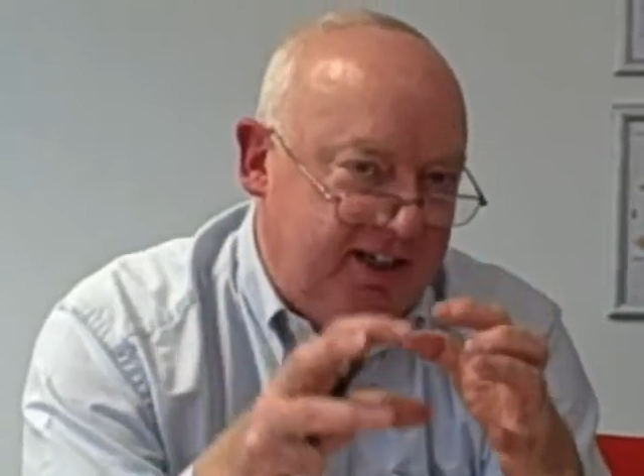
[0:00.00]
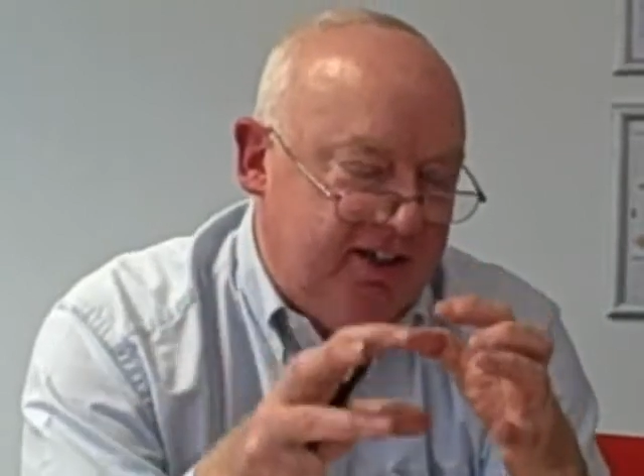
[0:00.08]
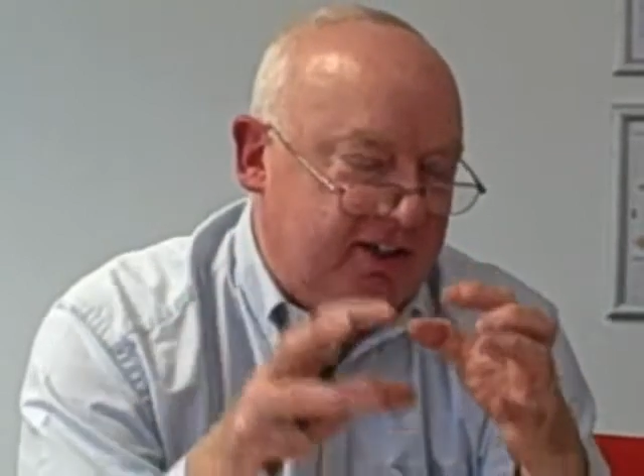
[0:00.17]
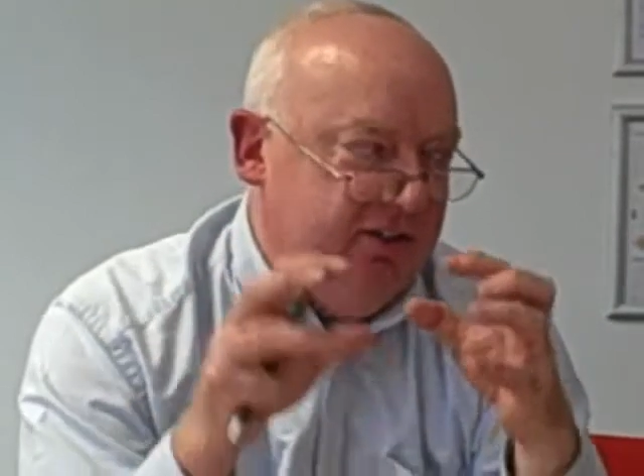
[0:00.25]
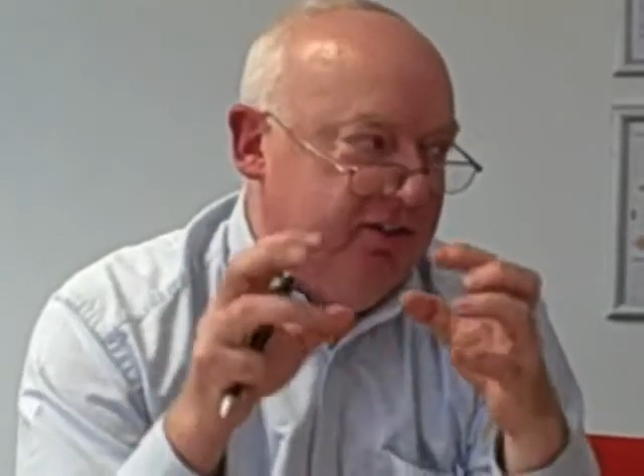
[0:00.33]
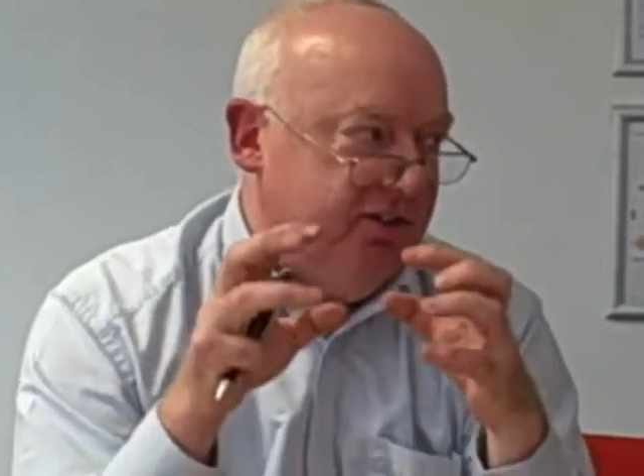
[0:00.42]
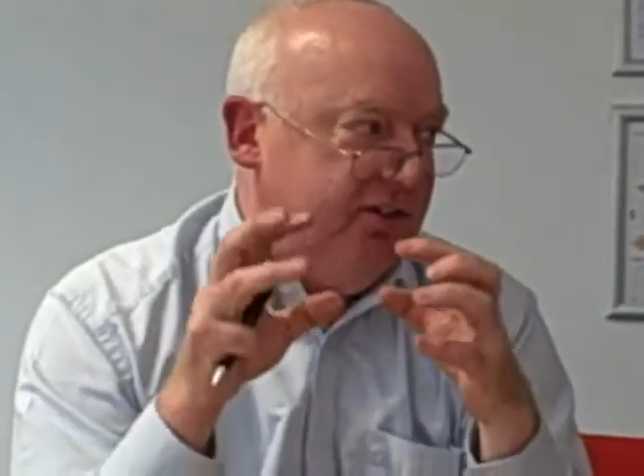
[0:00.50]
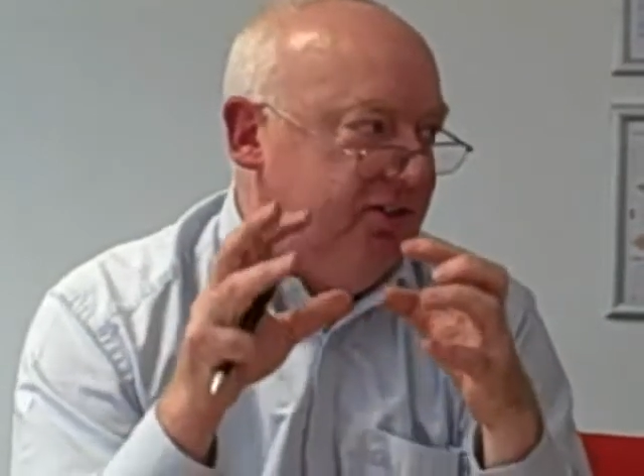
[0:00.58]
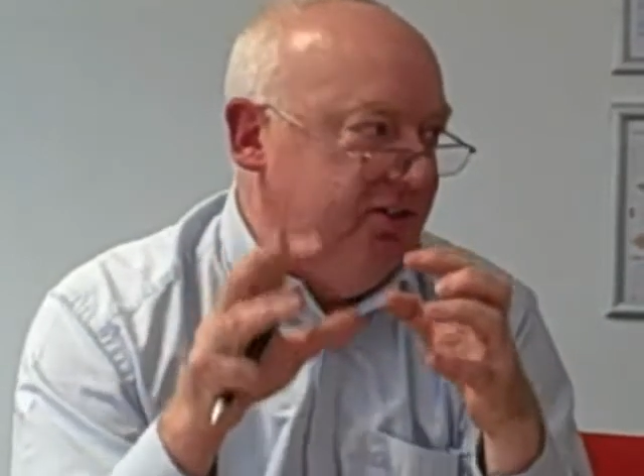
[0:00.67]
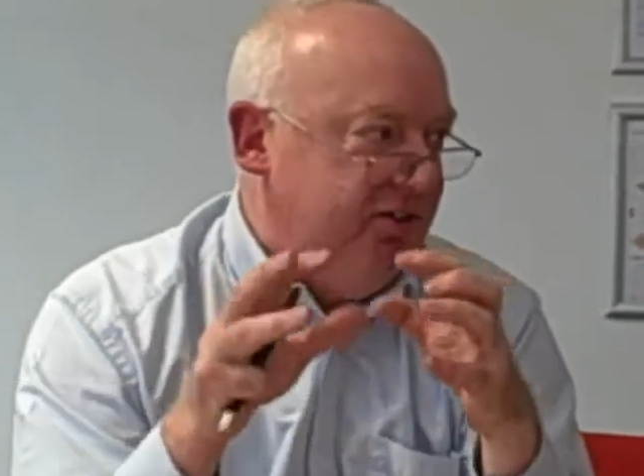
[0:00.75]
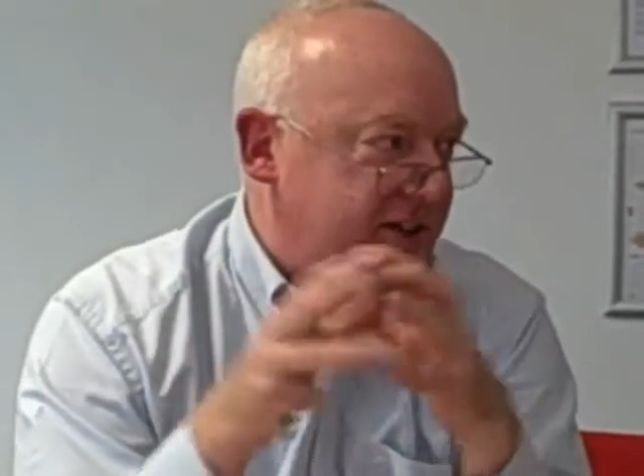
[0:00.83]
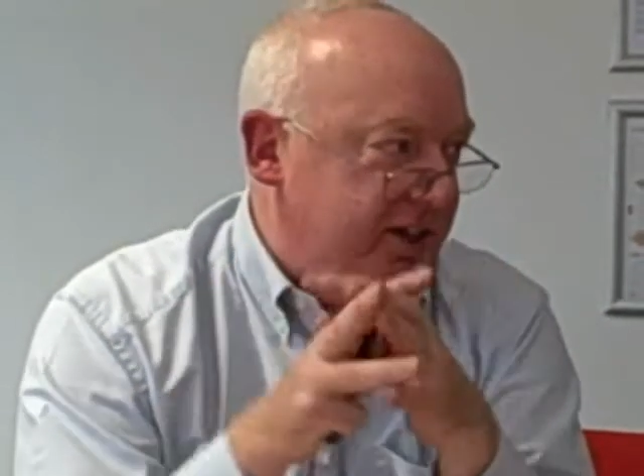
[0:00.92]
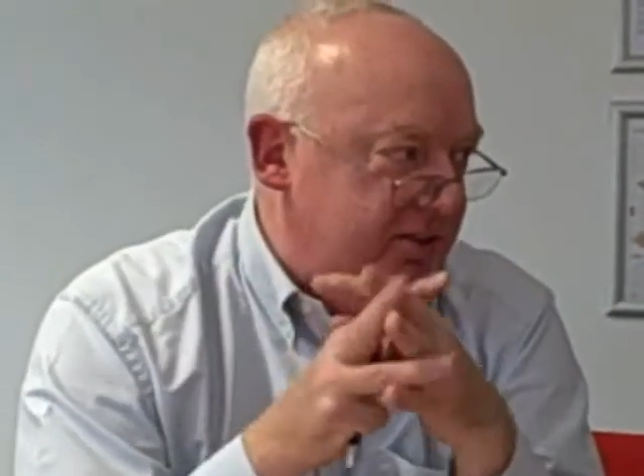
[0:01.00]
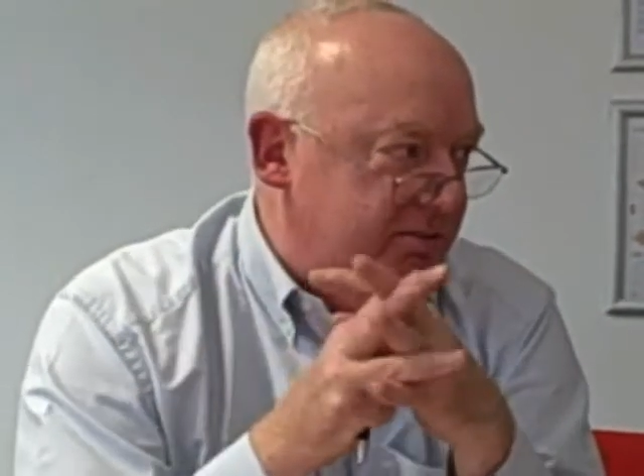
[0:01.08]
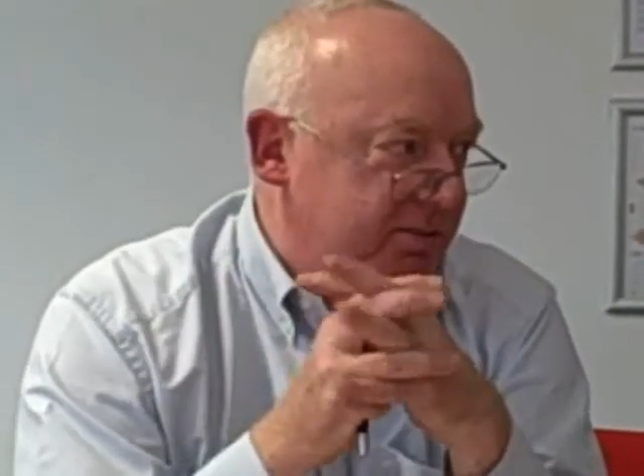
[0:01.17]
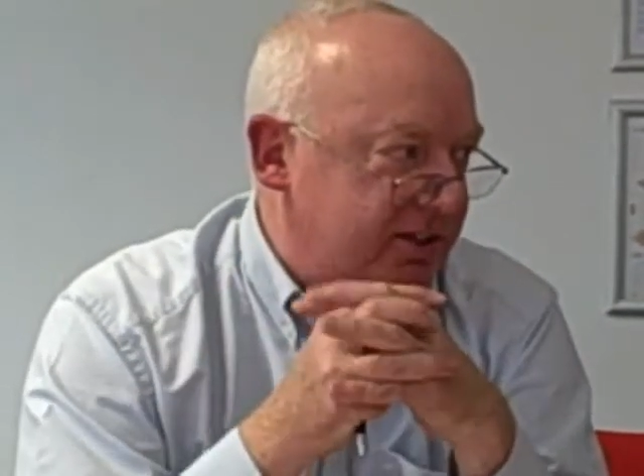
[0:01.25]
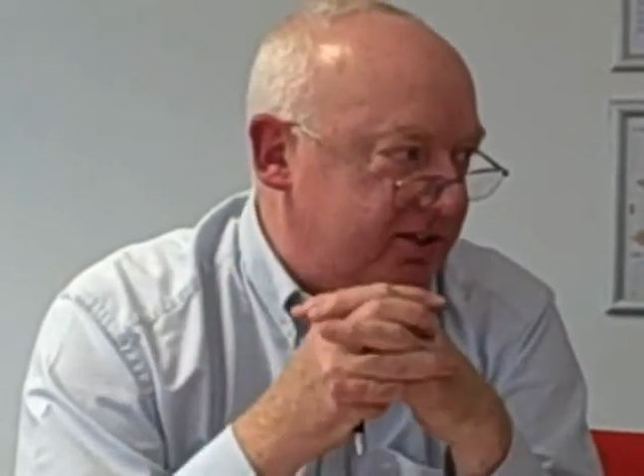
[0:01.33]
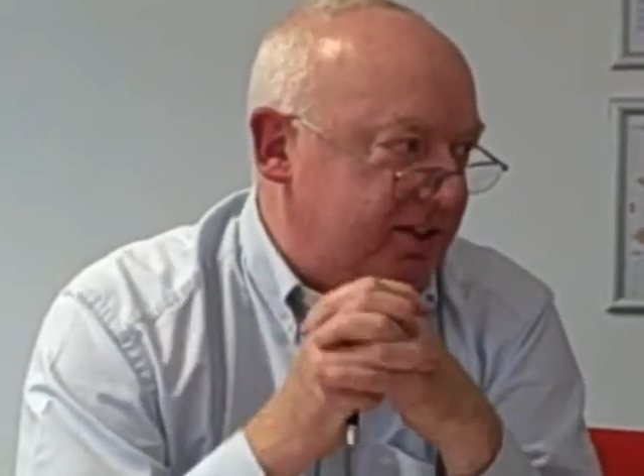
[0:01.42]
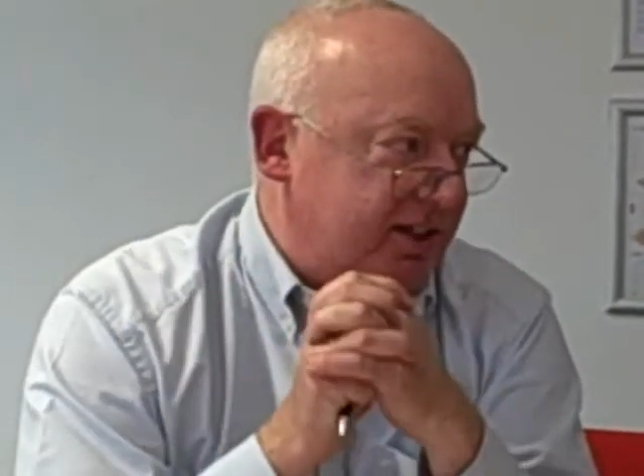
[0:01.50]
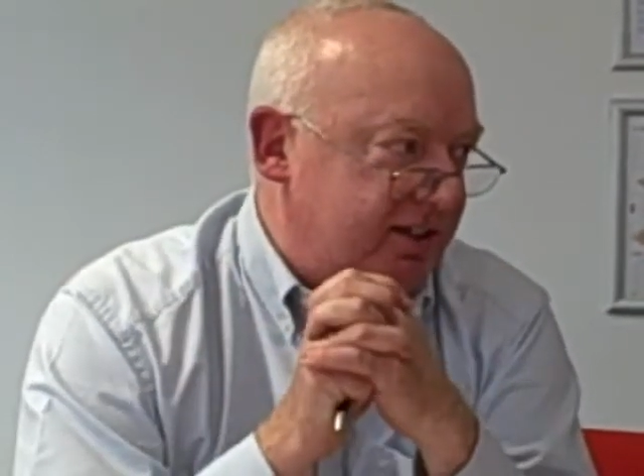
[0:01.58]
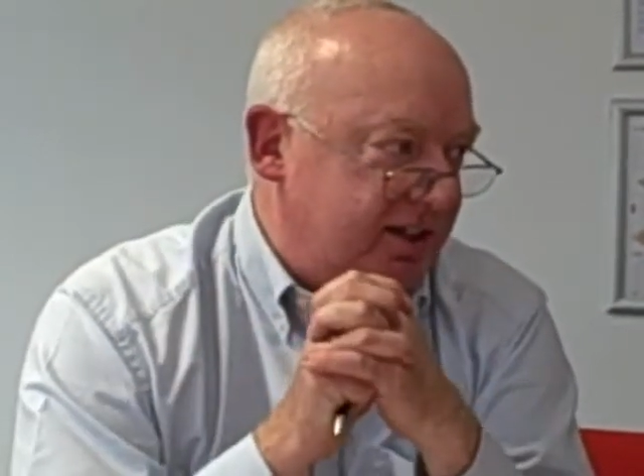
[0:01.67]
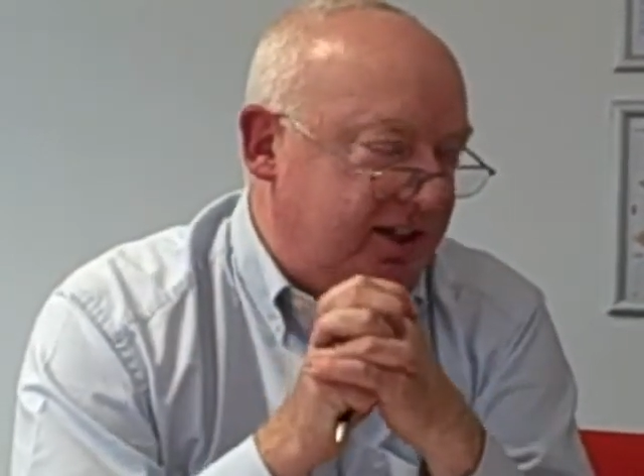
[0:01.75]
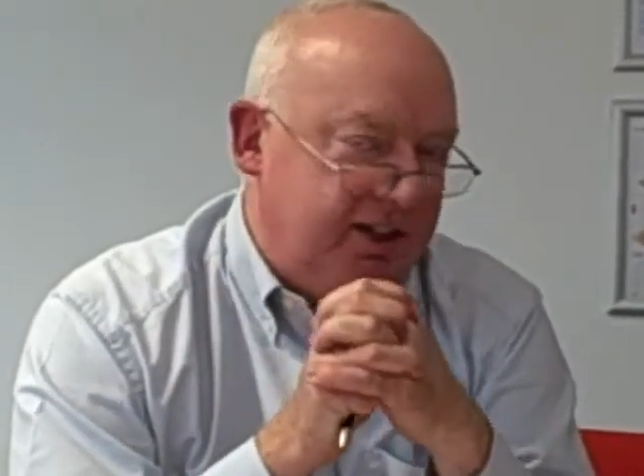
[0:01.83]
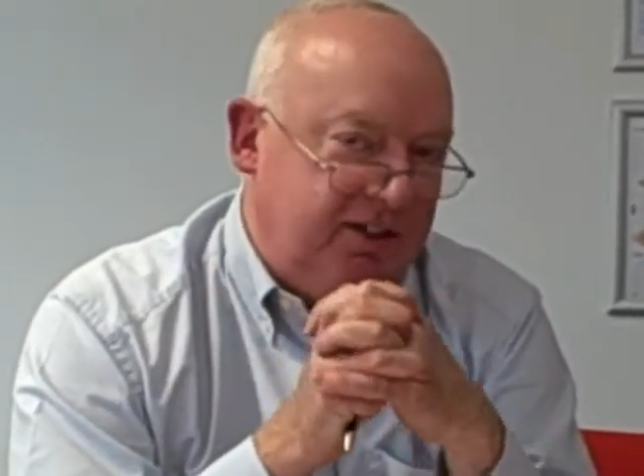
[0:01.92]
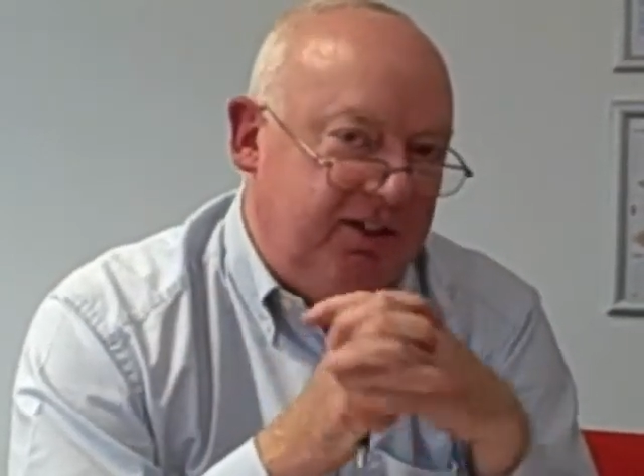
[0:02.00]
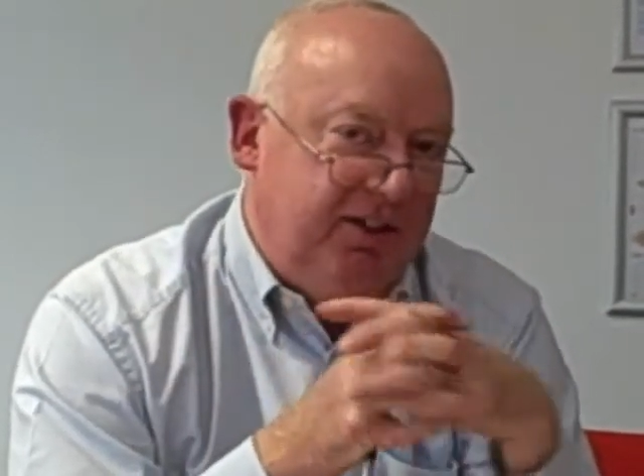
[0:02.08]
into the sustainability thing.